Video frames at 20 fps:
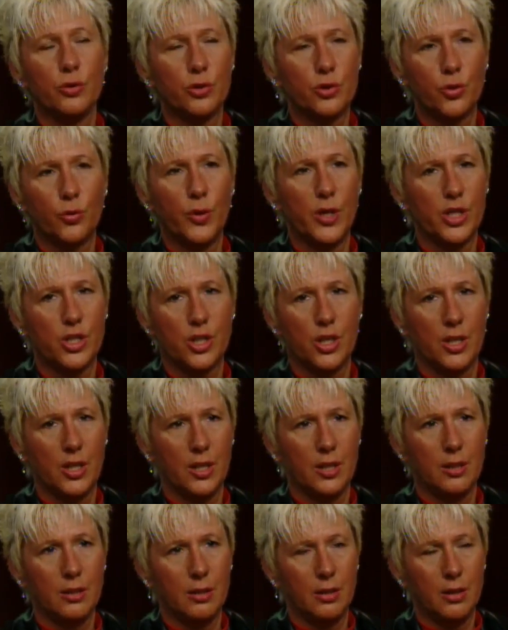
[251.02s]
tuition
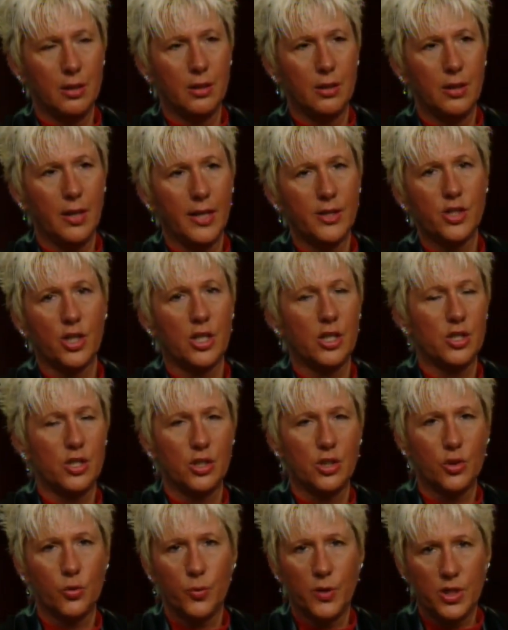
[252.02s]
and, and
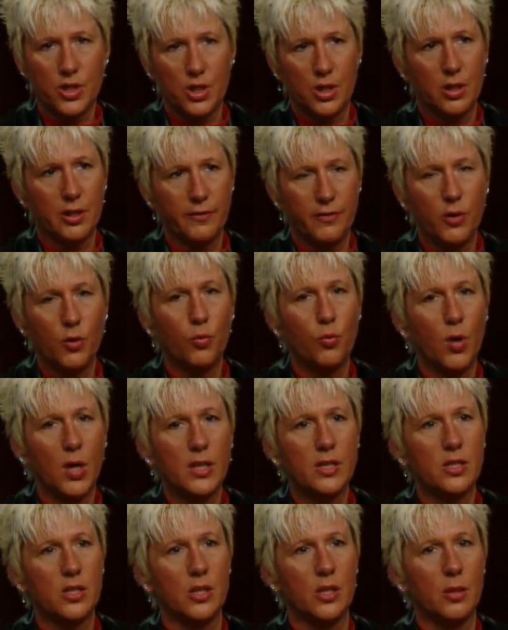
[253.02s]
education tuition if you
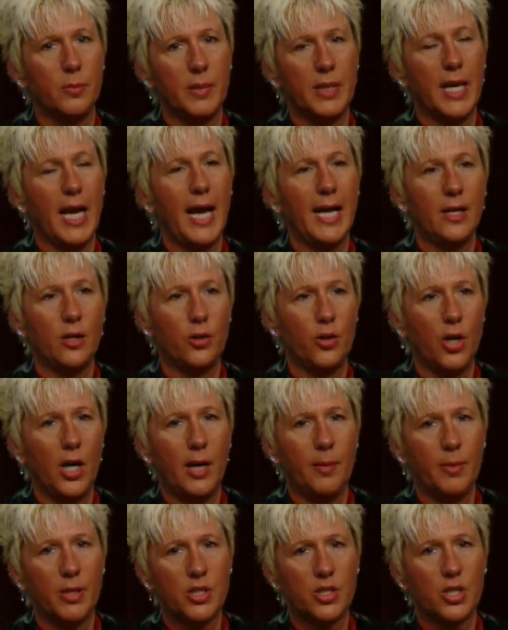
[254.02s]
want to. I mean, I don't know
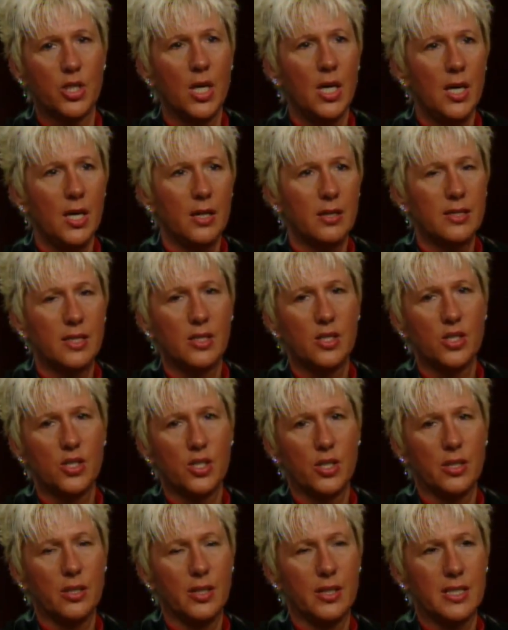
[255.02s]
how much since it's
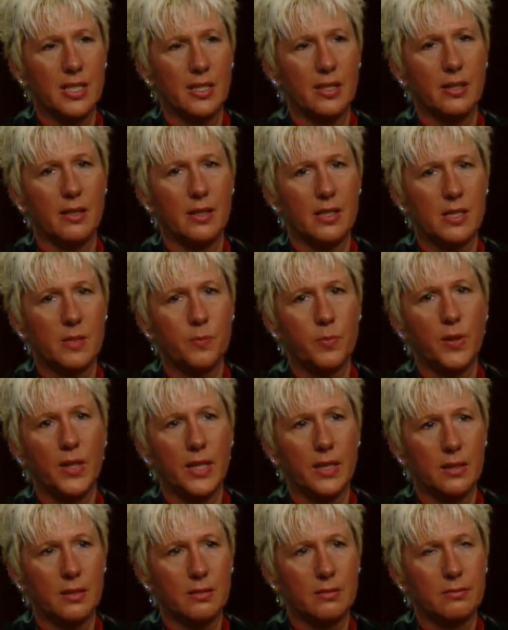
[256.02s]
a it's a
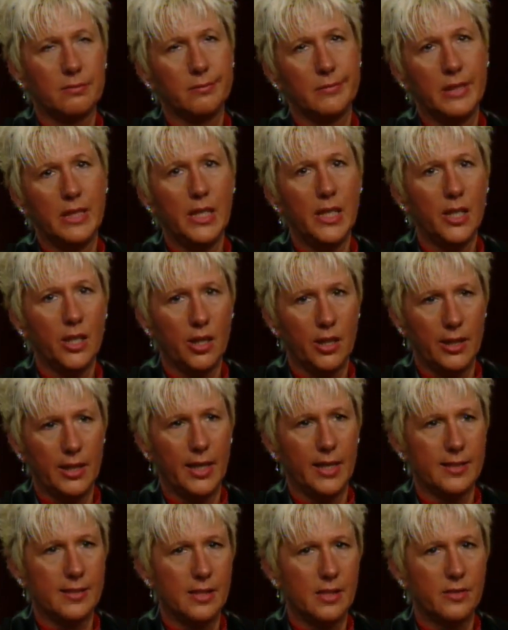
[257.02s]
split year in
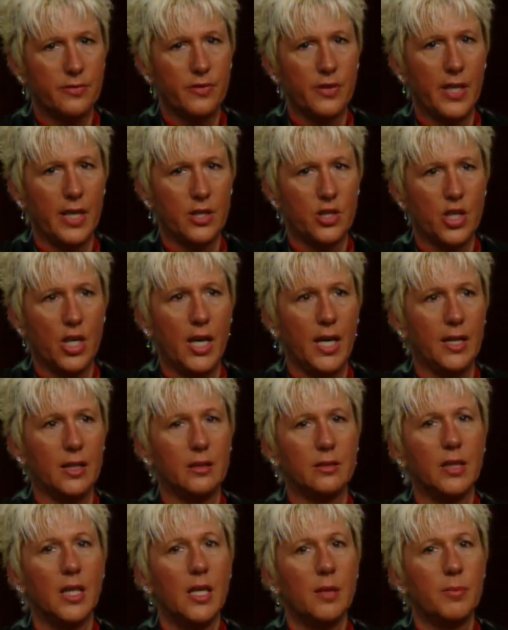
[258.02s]
essence for that
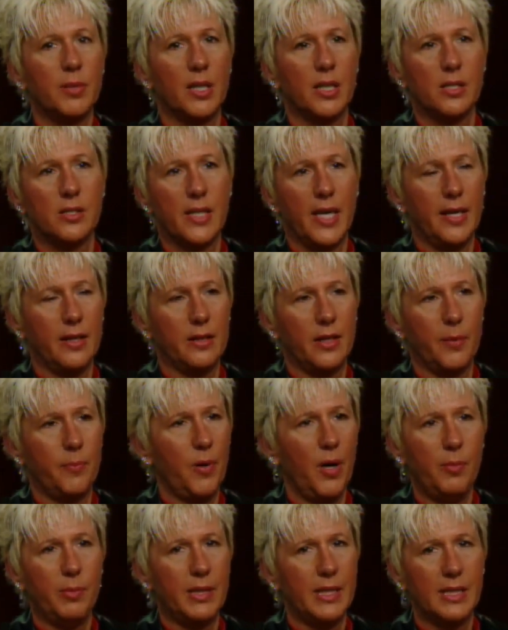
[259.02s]
child because that they
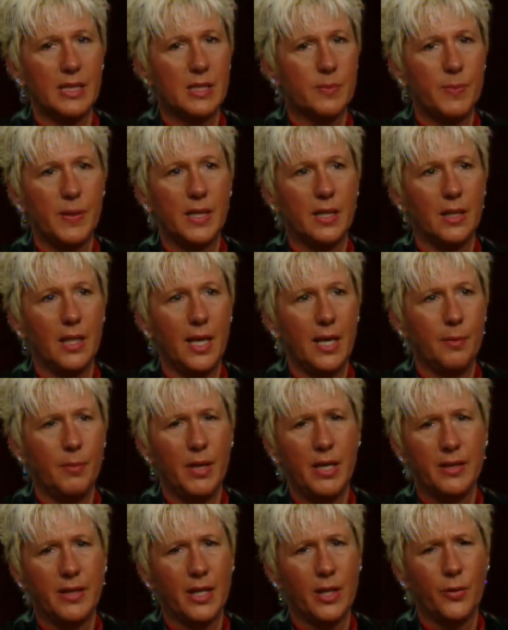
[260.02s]
probably didn't spend a lot of
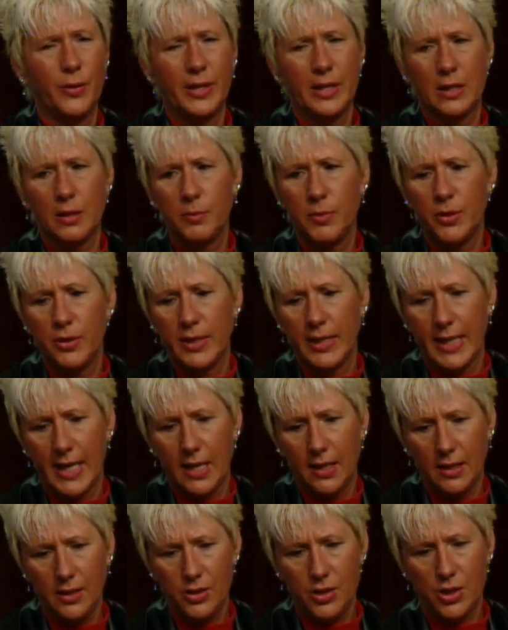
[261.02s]
money. They go into community
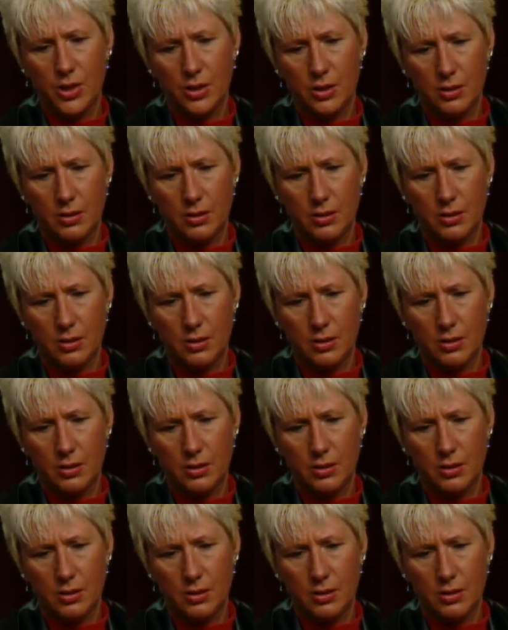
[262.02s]
college.